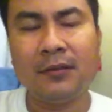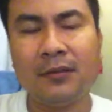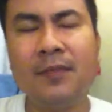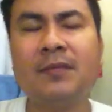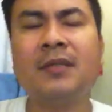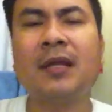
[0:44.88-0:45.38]

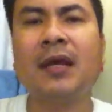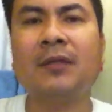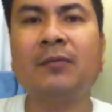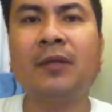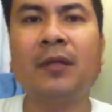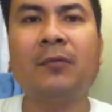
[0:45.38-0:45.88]
since
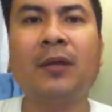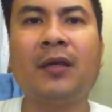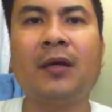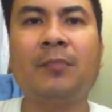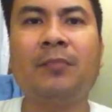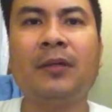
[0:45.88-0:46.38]
that, when I
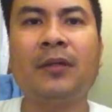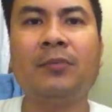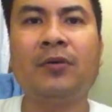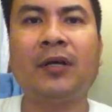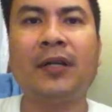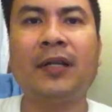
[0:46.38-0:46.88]
wake up in the
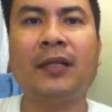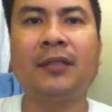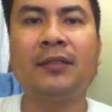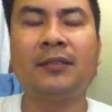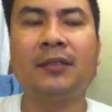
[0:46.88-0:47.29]
morning,